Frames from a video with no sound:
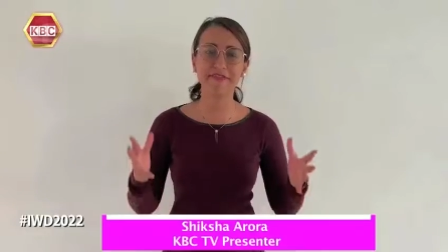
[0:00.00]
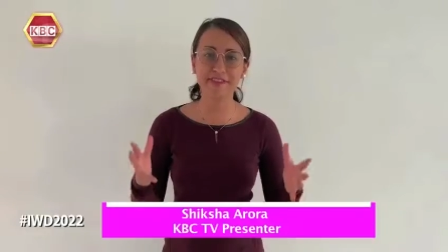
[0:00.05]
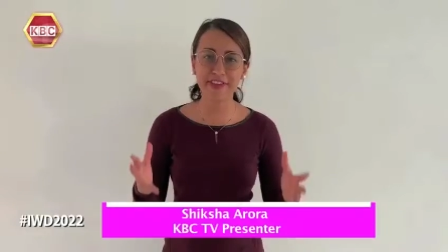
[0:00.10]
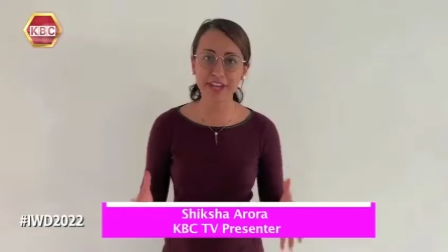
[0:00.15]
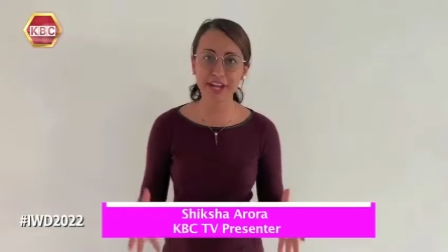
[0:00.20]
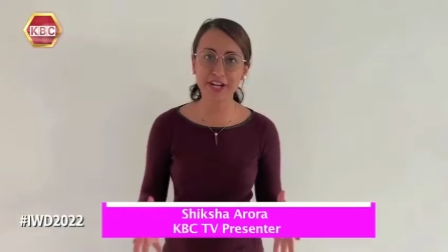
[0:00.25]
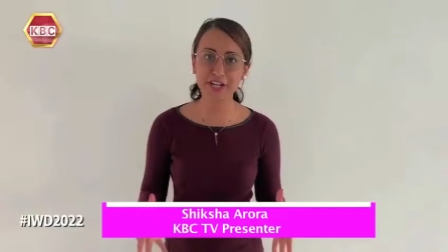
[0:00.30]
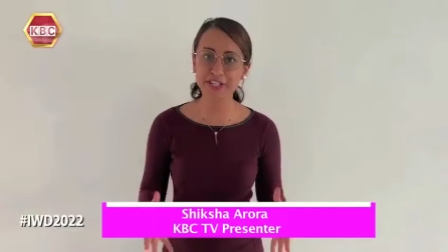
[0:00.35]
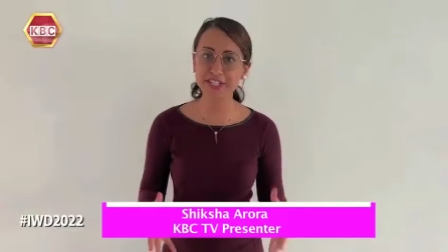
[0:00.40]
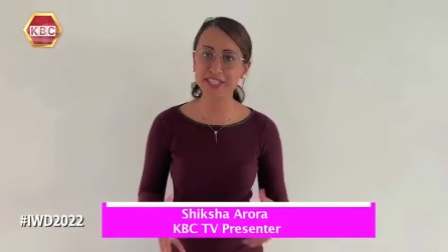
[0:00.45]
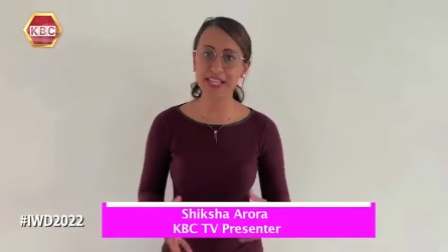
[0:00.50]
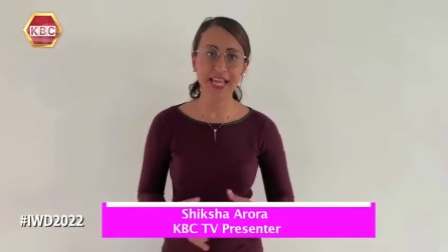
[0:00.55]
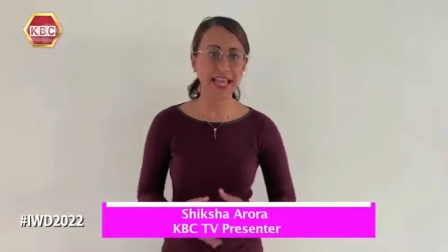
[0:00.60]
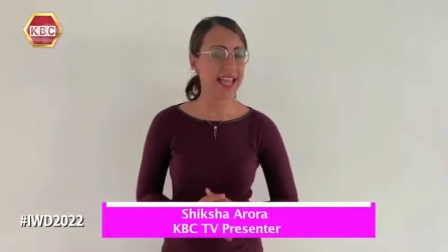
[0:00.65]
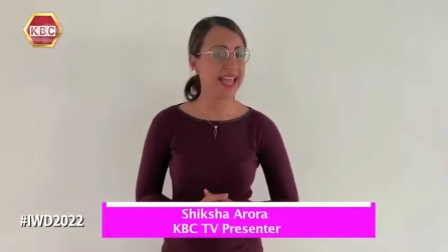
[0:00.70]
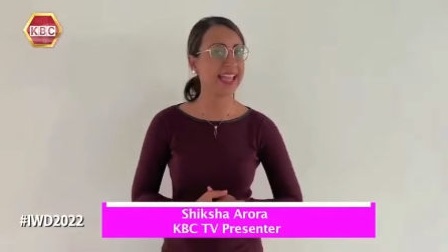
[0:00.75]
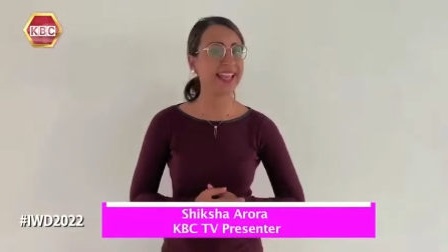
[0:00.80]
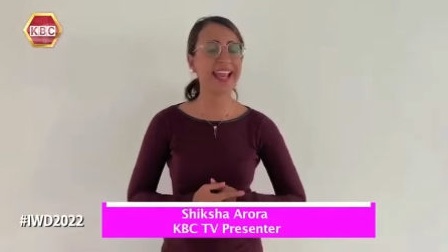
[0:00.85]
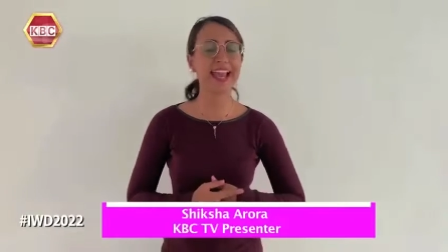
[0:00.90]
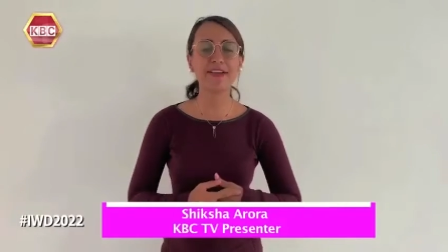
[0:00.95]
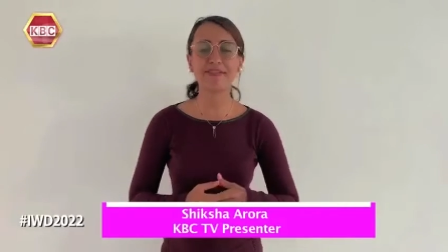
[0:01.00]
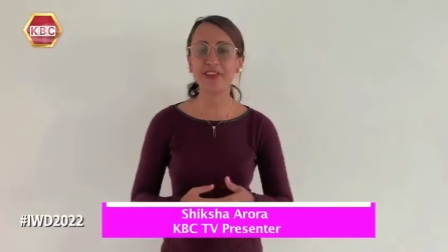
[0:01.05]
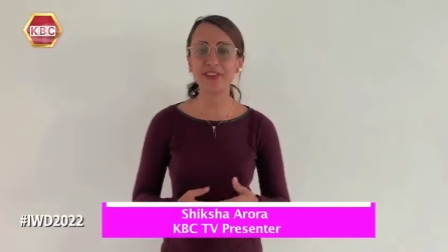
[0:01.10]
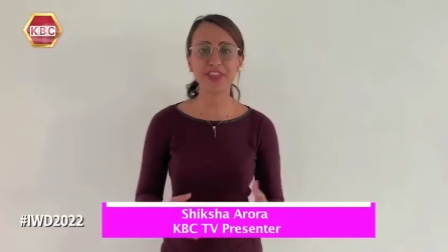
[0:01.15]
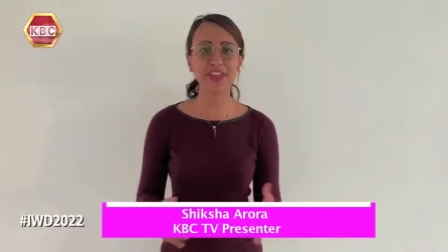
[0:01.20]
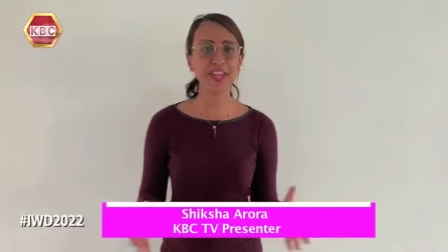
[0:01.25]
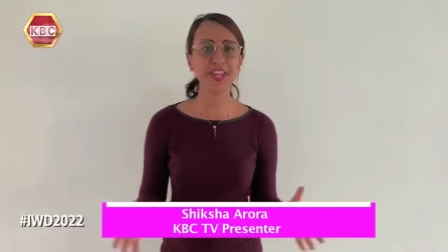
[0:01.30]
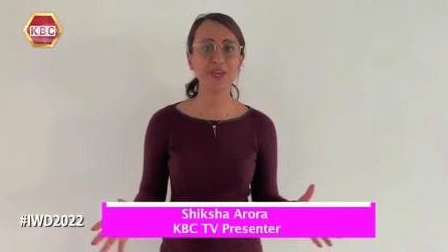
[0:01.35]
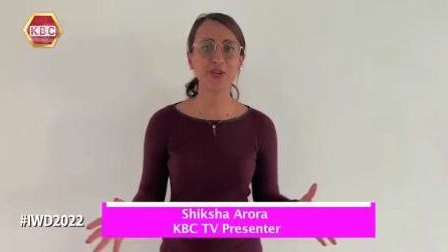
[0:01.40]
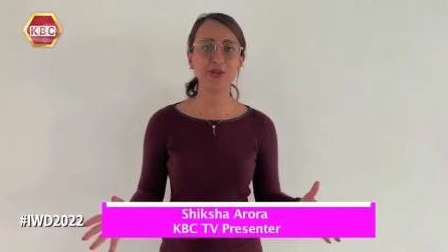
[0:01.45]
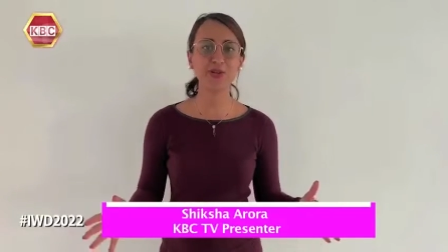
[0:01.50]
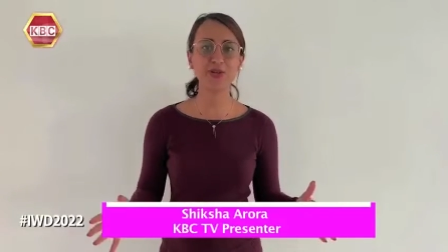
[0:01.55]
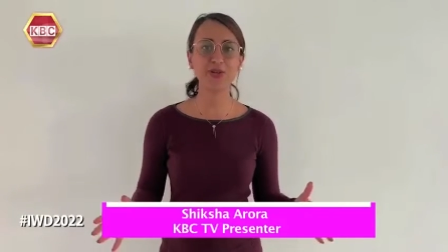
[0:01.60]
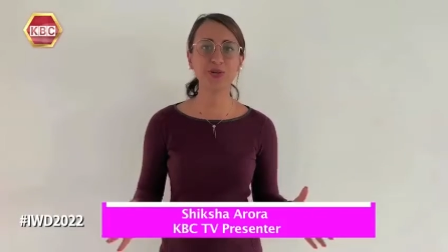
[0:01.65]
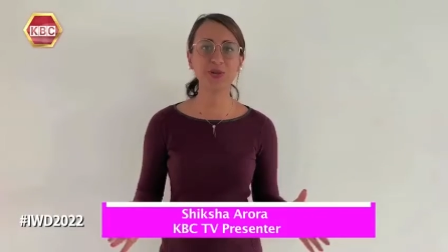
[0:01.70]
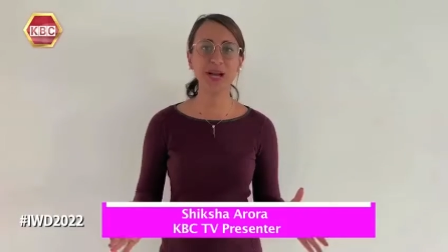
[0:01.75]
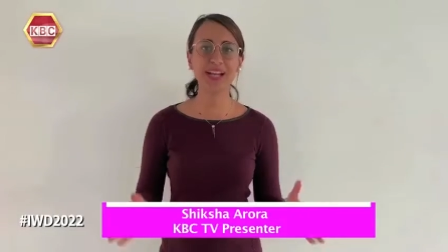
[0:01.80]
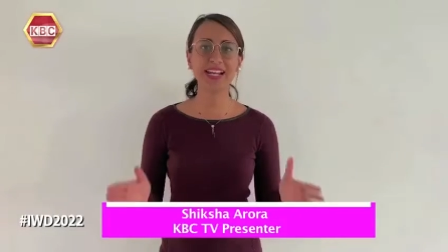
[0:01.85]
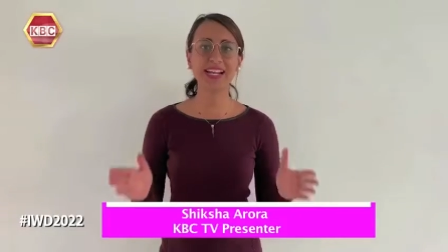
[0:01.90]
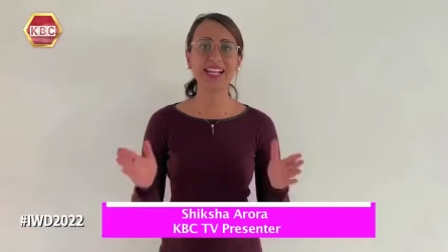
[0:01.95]
fierce in everything you
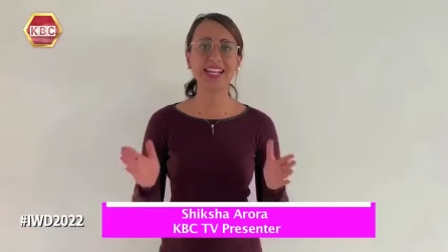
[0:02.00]
do,